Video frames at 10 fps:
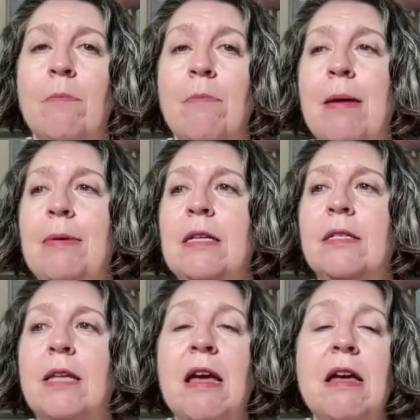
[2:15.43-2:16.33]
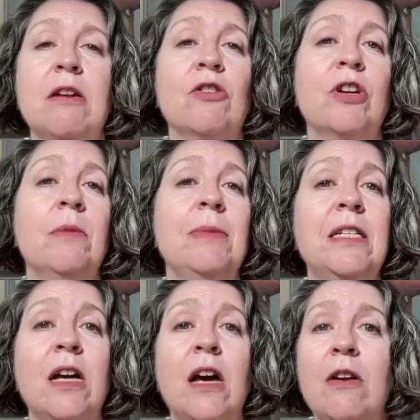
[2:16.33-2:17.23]
Maybe saying you're going to be
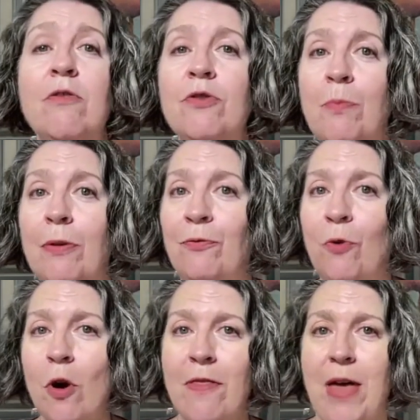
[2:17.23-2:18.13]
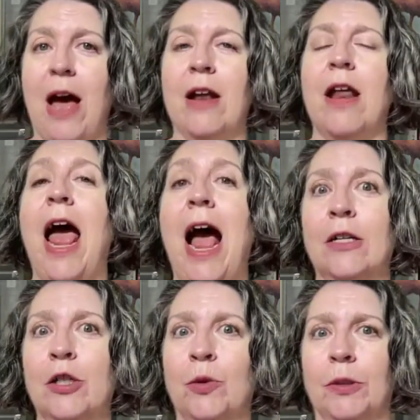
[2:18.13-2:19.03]
done before that
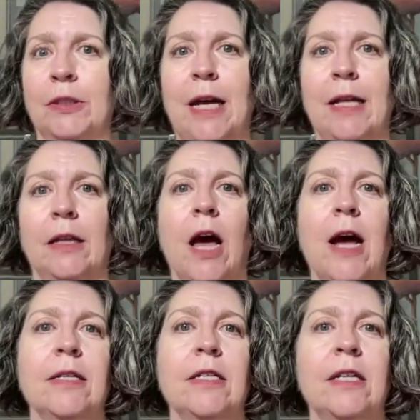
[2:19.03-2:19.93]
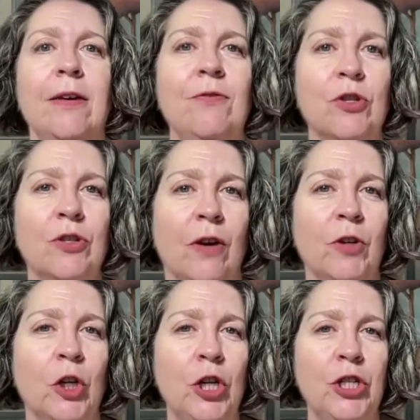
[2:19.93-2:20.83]
actual deadline to give yourself
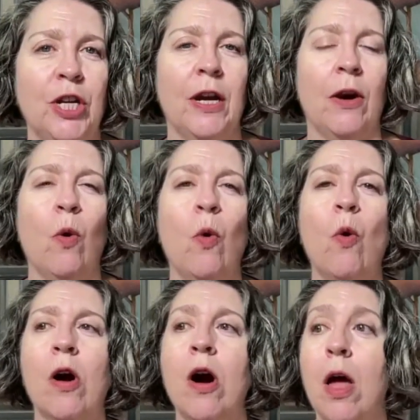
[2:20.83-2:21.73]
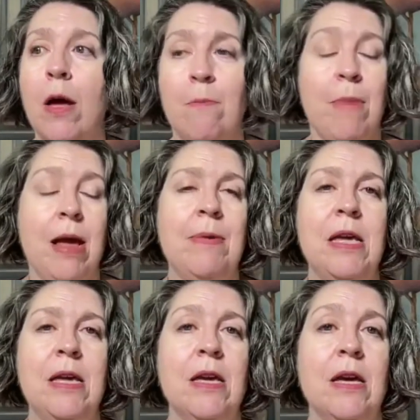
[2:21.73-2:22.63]
a cushion, or
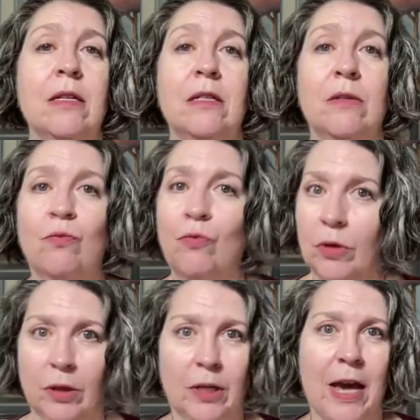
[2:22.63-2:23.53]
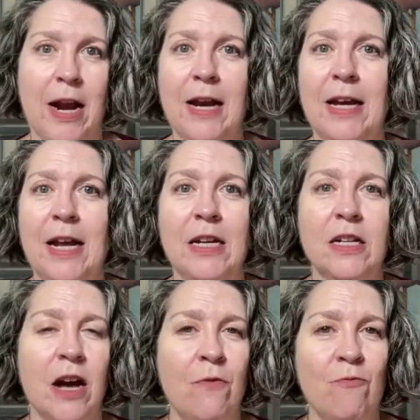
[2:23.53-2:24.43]
maybe it's, can I get
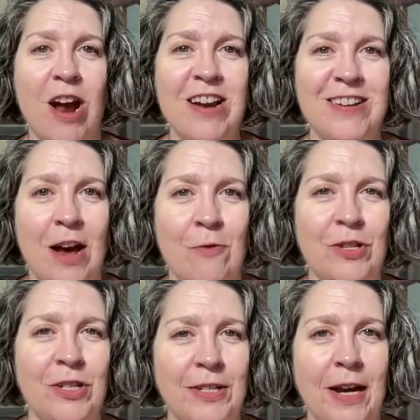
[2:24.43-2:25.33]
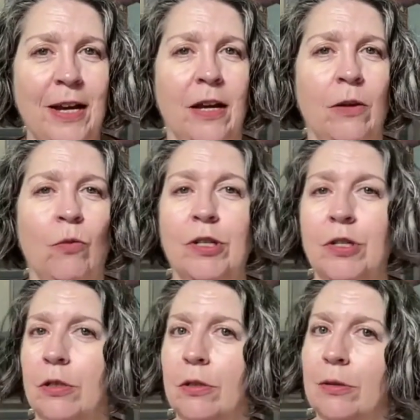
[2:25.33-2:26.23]
it done right down to the second,
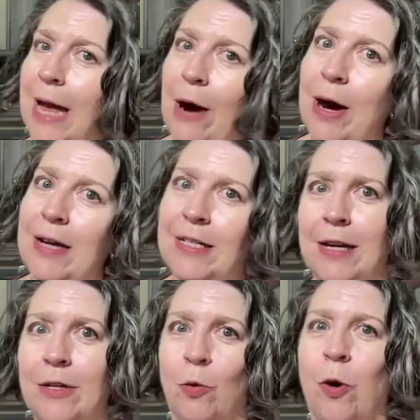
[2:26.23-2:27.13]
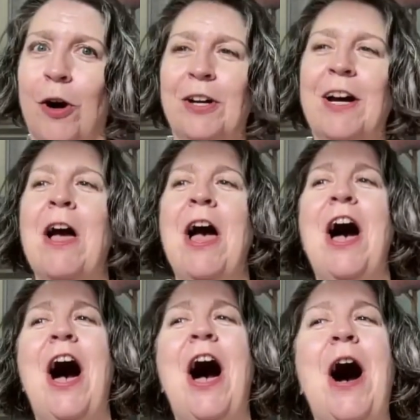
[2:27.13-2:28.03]
which is how I tend to work.
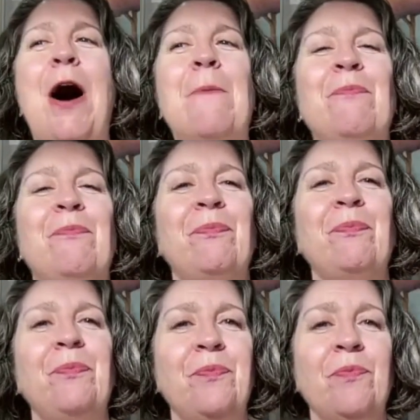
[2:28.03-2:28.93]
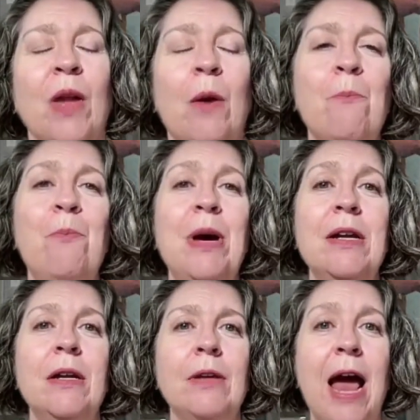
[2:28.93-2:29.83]

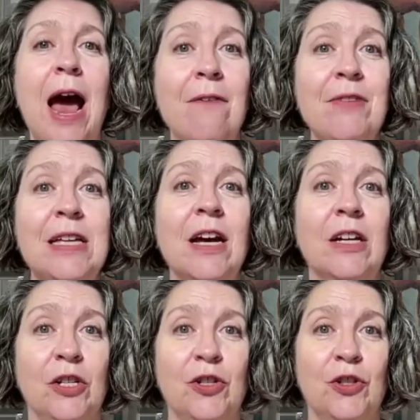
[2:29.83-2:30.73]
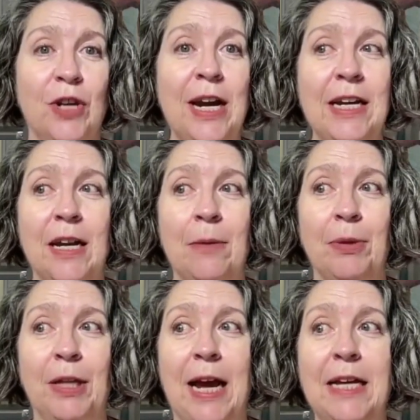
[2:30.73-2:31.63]
But having a constraint in
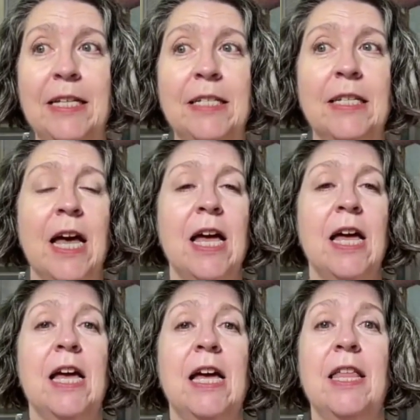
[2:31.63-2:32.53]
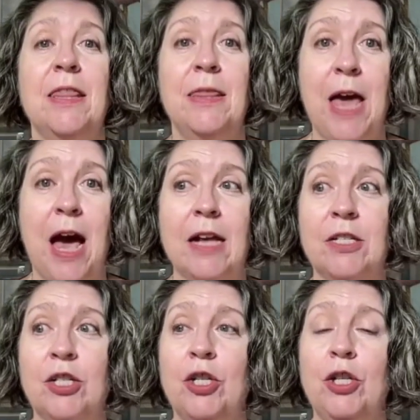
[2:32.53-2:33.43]
place
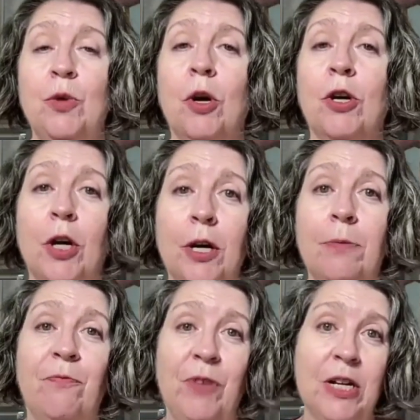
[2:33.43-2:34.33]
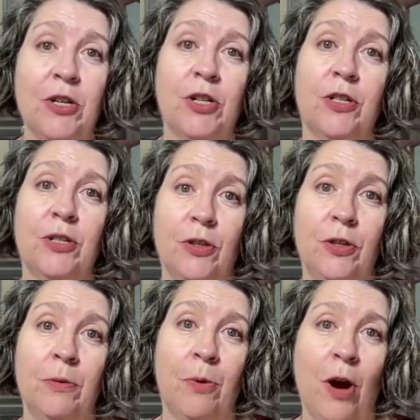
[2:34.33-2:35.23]
that you are going to finish a
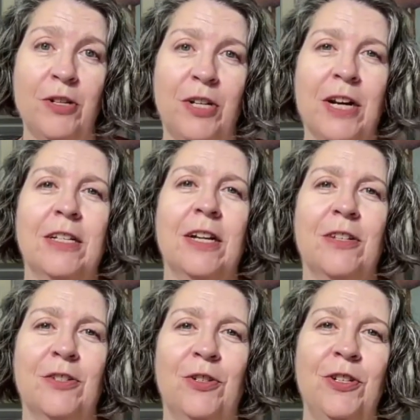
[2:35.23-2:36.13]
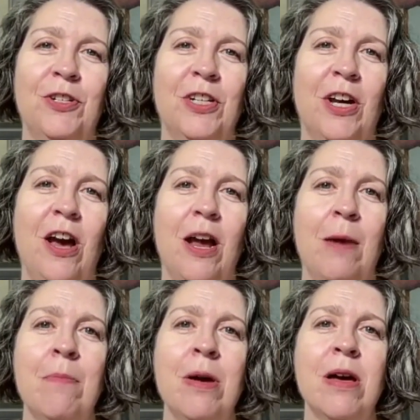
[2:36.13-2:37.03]
certain project and a certain
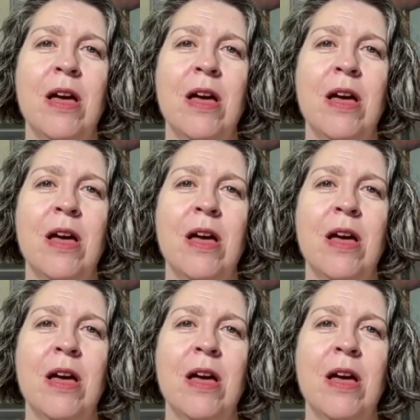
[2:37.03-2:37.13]
time